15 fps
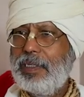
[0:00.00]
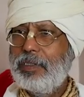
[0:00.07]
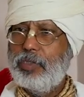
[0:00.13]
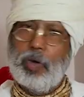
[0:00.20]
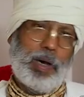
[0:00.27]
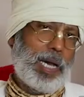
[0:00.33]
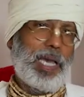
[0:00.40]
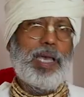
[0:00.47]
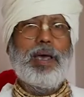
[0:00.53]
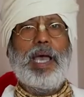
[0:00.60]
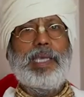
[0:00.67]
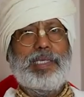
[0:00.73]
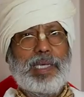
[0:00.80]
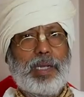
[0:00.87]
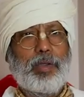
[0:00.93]
So I,
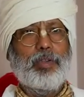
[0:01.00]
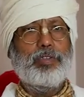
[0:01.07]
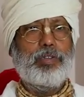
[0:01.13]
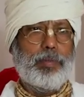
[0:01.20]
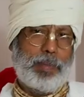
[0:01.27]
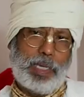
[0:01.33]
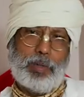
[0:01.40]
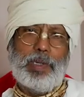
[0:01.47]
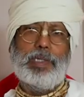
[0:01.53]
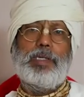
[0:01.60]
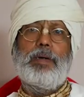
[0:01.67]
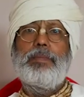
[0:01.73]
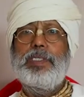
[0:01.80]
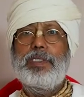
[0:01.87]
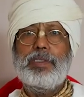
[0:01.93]
I can also make one
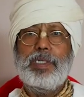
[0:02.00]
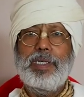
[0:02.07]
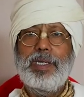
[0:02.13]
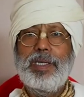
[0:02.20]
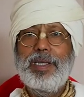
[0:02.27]
commentary.